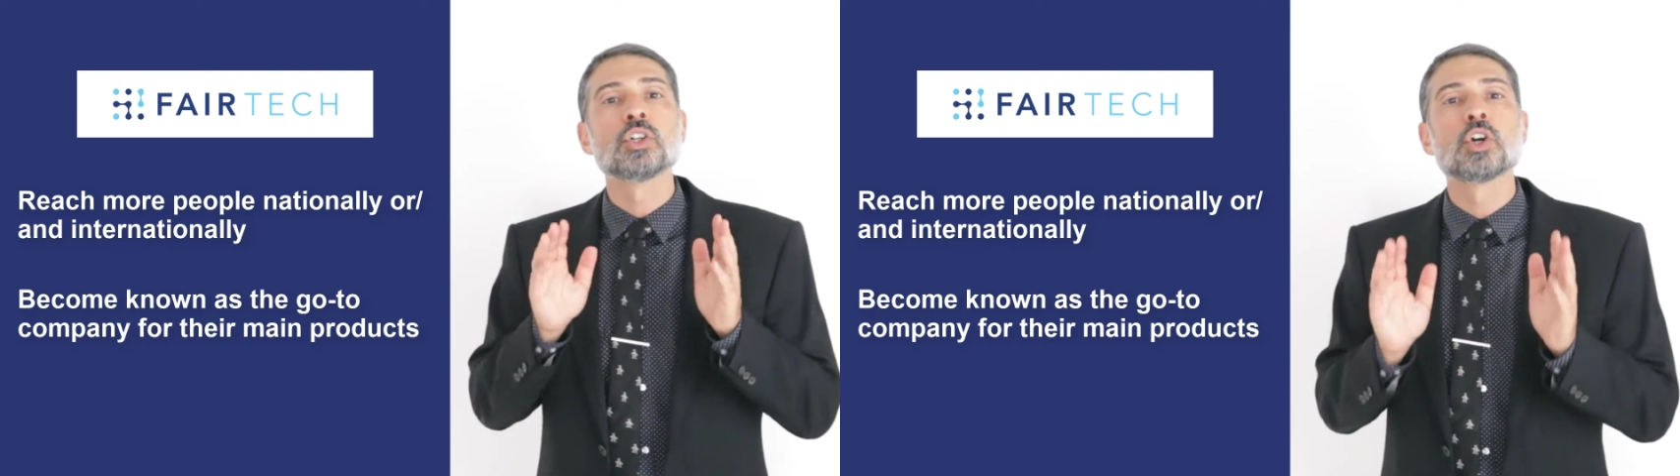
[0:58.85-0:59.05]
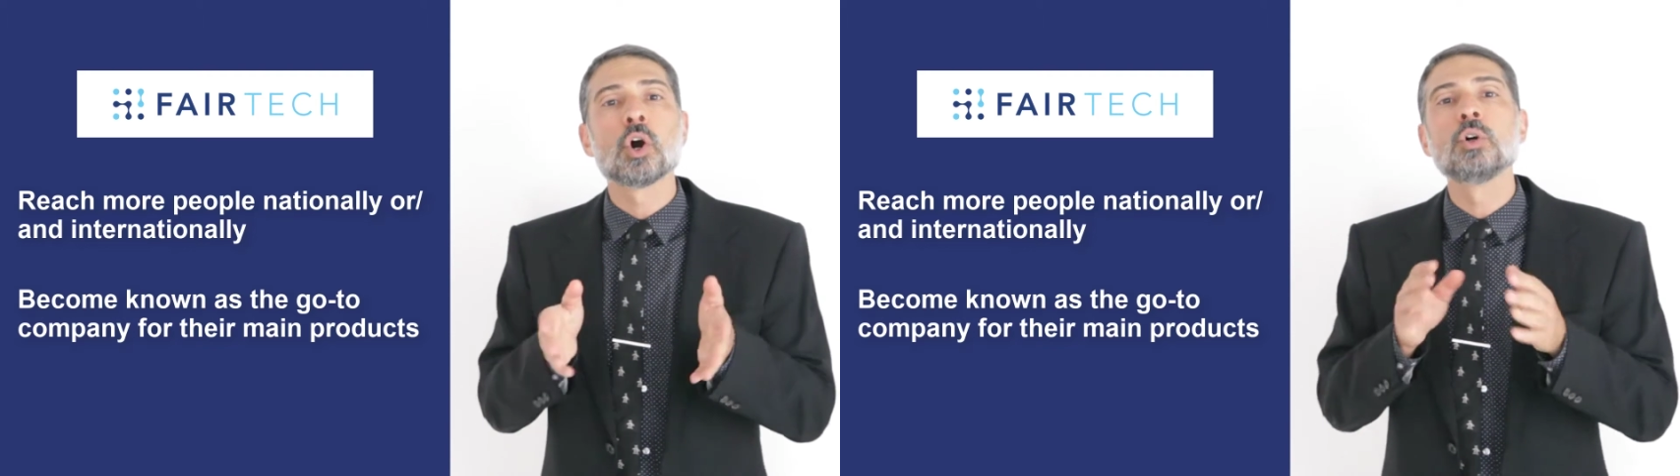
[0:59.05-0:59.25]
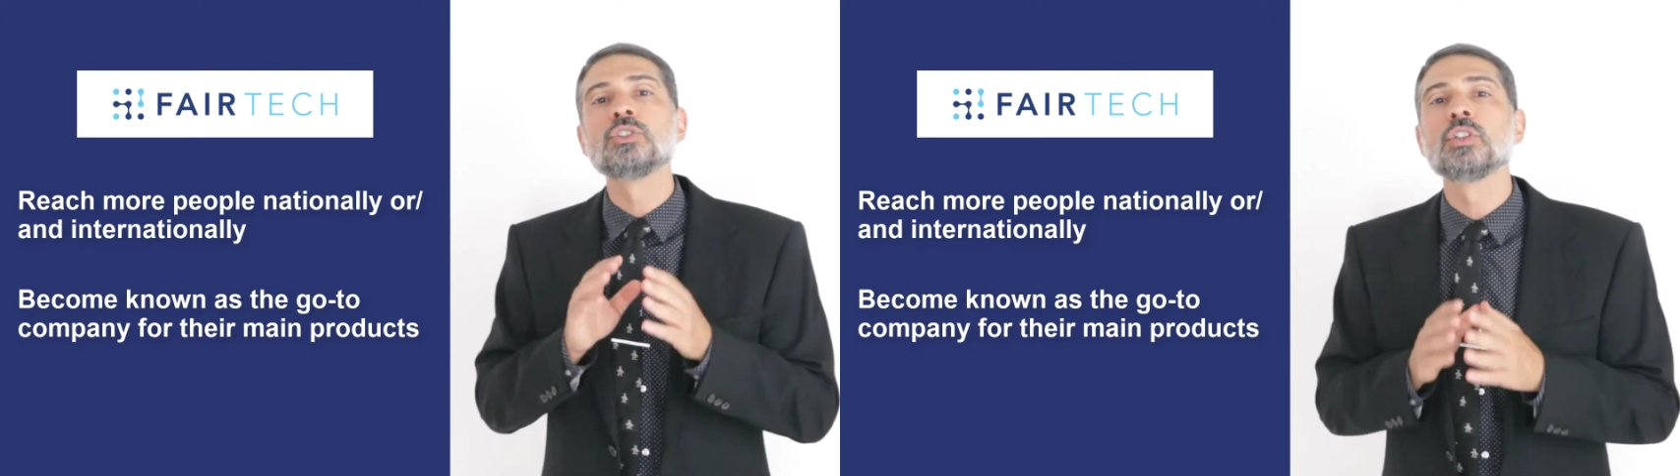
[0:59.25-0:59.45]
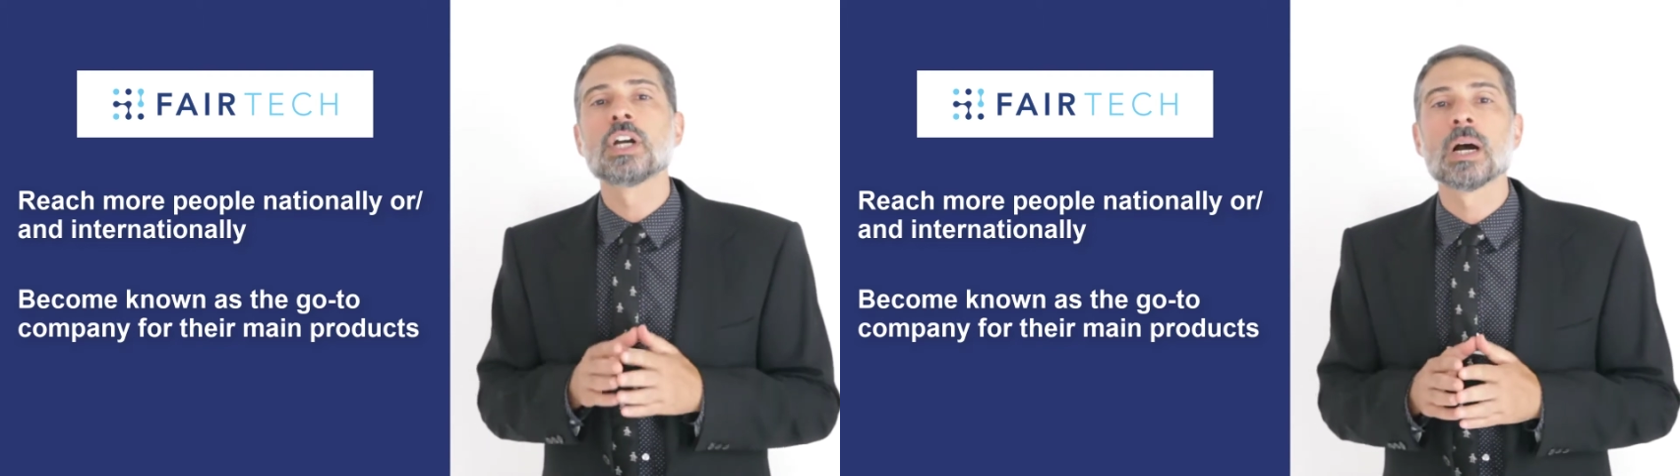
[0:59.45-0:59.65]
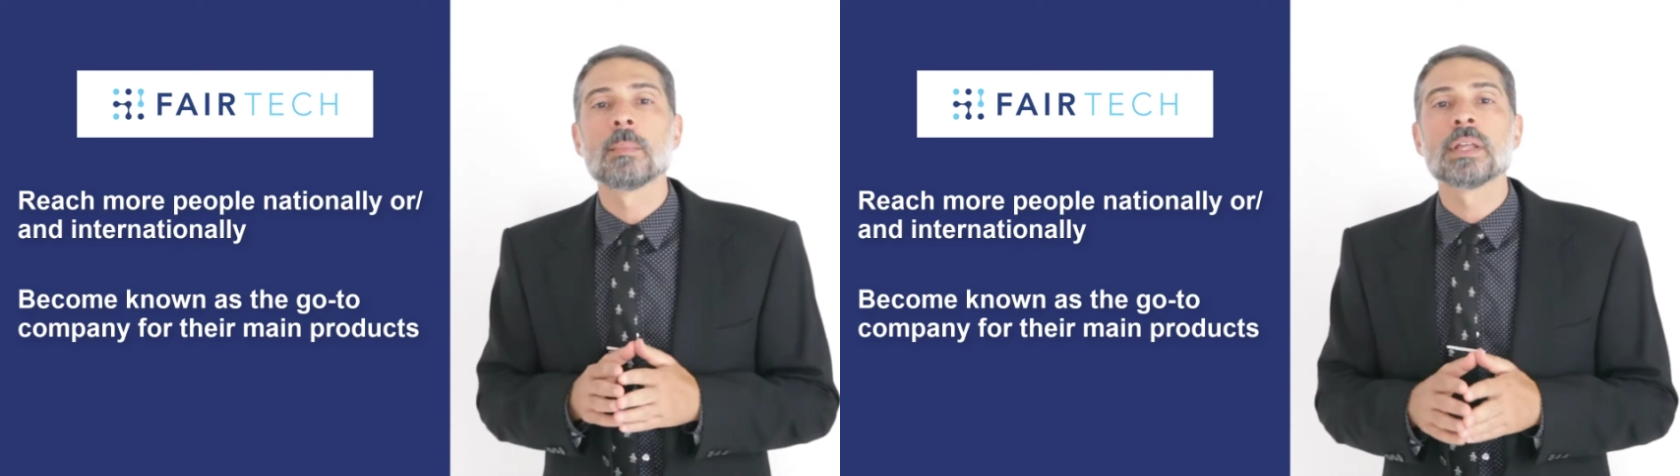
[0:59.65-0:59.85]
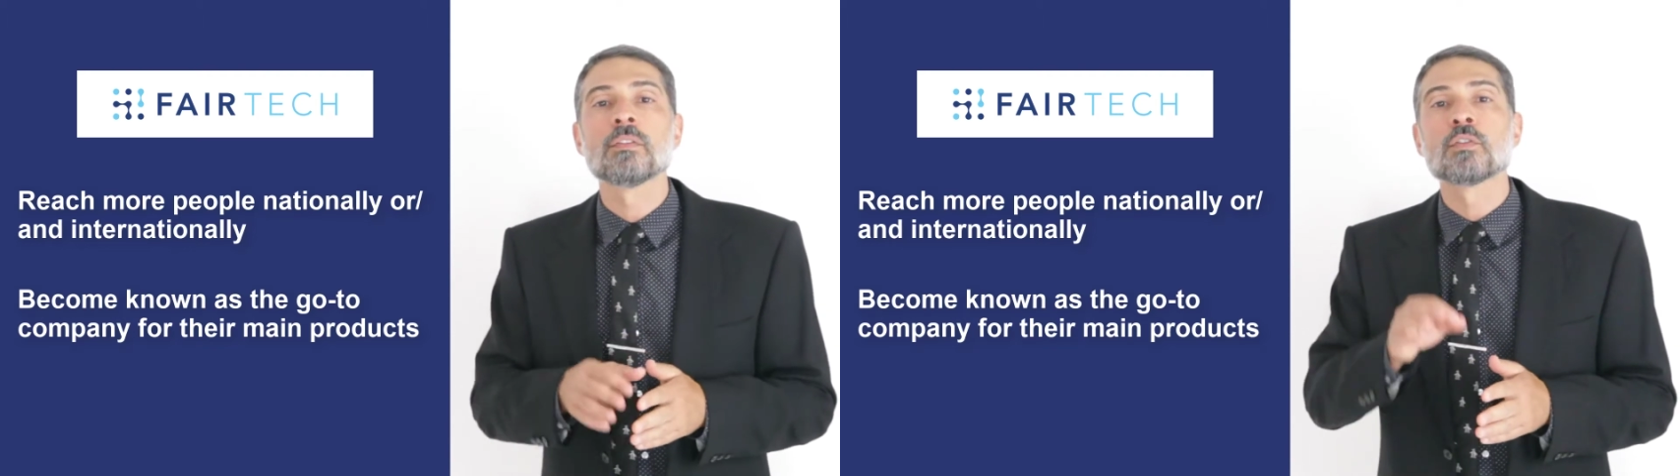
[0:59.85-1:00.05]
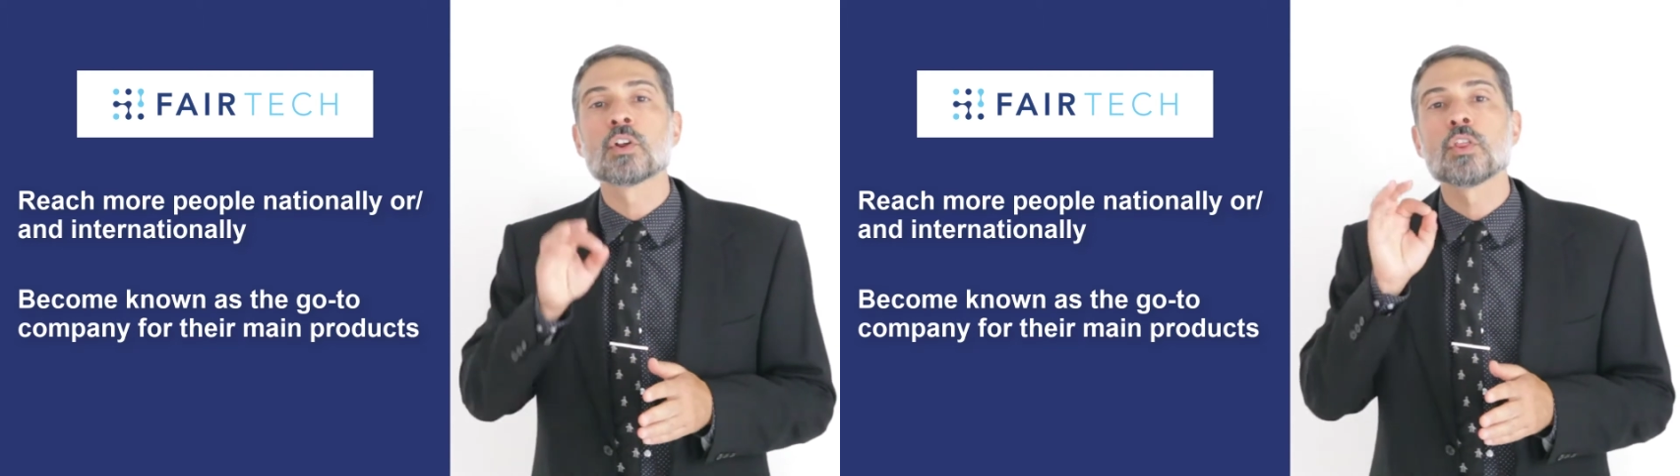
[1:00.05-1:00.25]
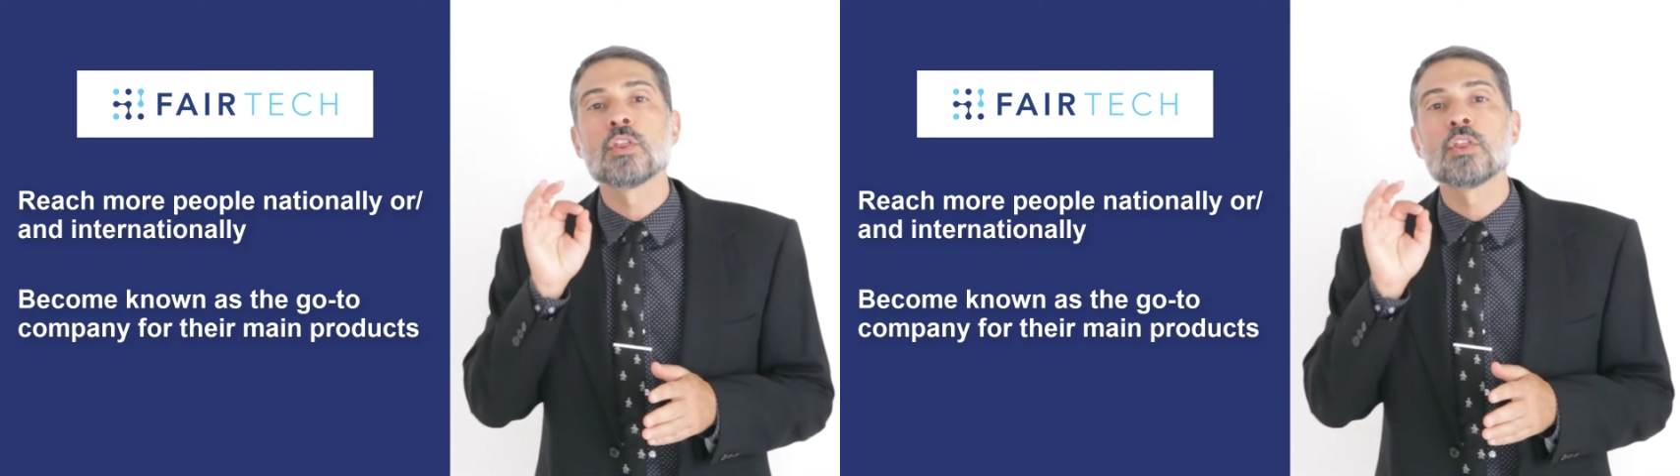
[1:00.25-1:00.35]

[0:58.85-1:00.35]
go-to company for